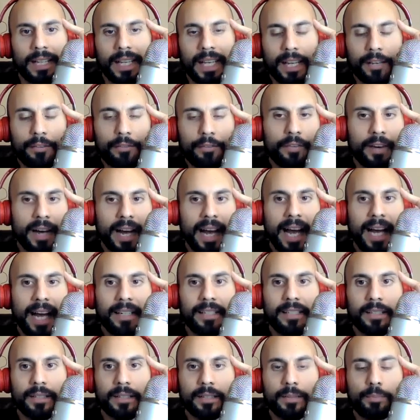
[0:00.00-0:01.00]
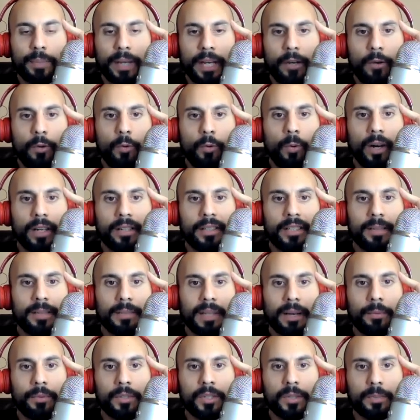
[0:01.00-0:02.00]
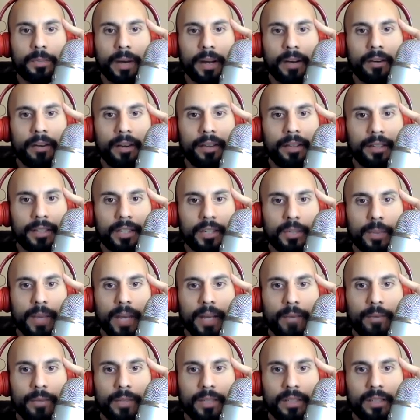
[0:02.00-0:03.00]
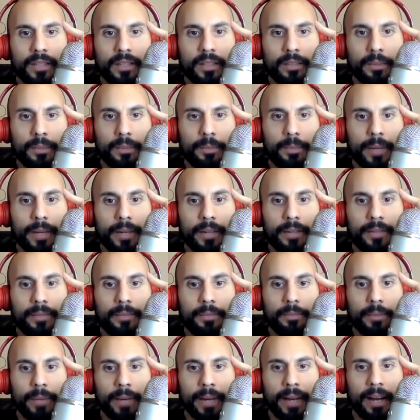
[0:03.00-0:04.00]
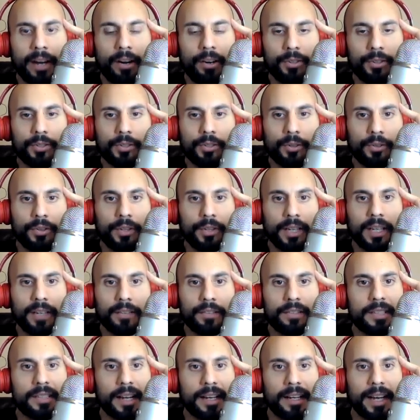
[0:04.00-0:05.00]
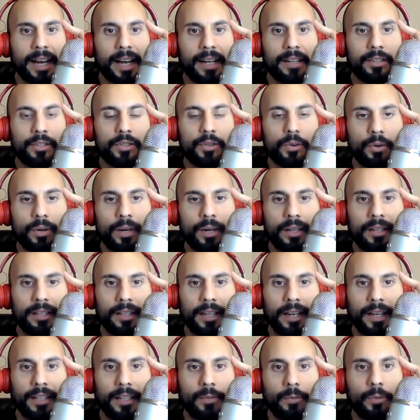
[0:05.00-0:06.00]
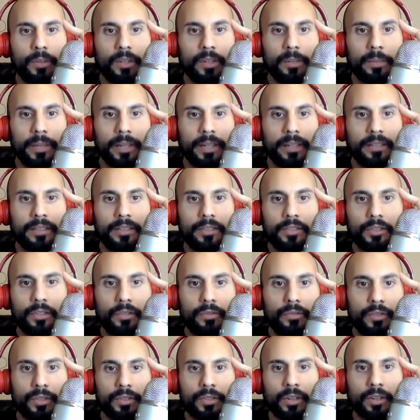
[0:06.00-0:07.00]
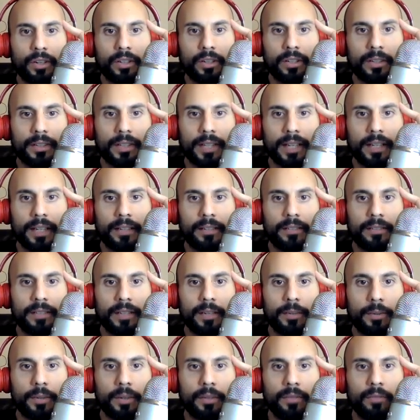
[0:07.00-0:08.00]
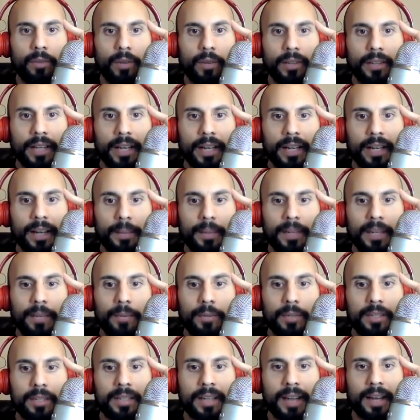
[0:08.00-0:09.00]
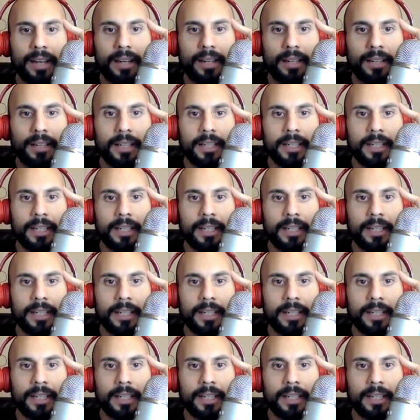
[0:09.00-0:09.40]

If I had to pick one team that was better, I think Spain was a little bit better. But I also think if Sané had to score at the end, it would have been a deserved result, that they would have won that. I mean, that was tight.